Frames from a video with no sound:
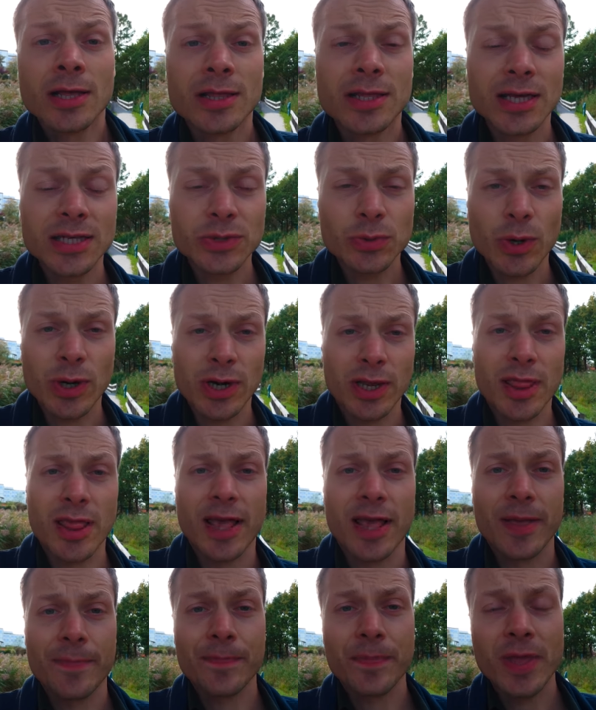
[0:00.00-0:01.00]
That's one
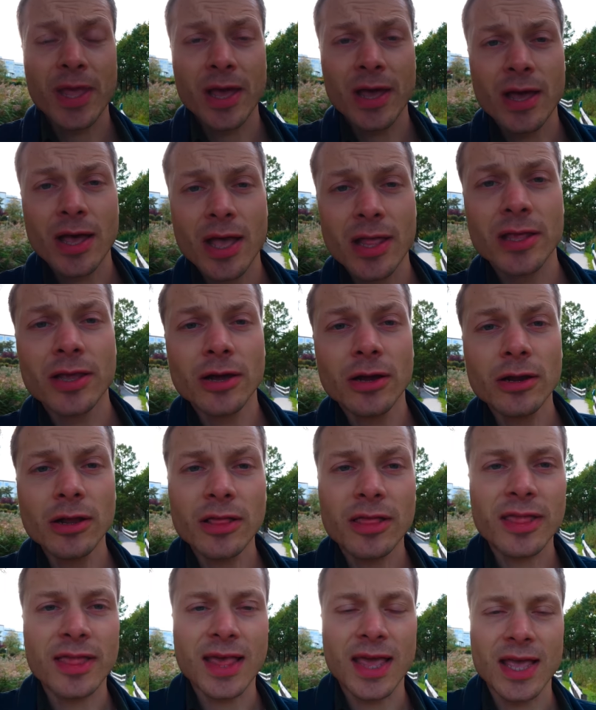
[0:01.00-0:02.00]
thing. Uh, and the other
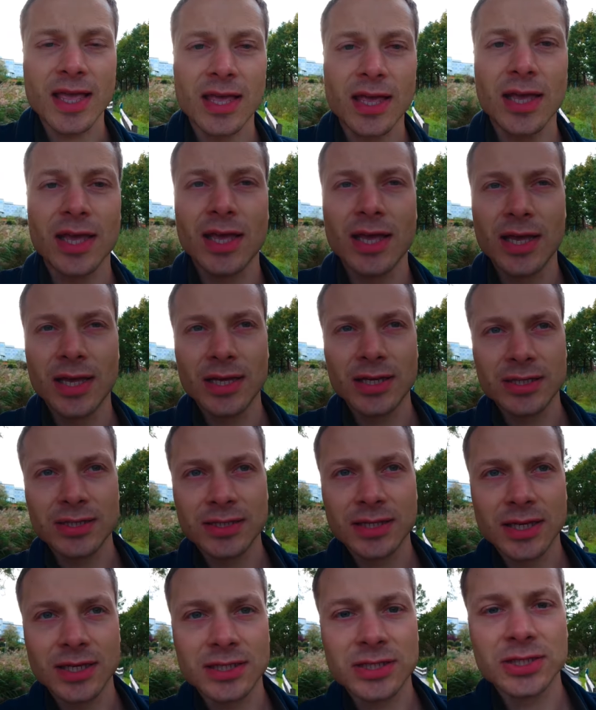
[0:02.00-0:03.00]
thing is
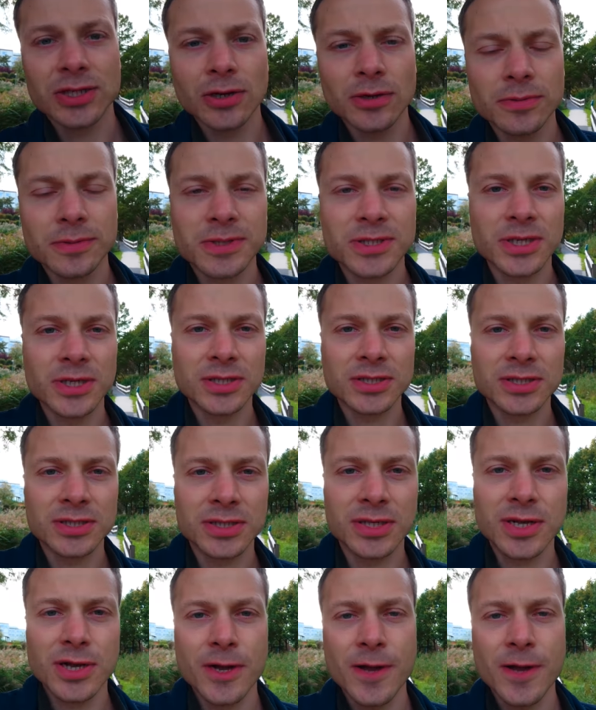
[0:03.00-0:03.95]
that services,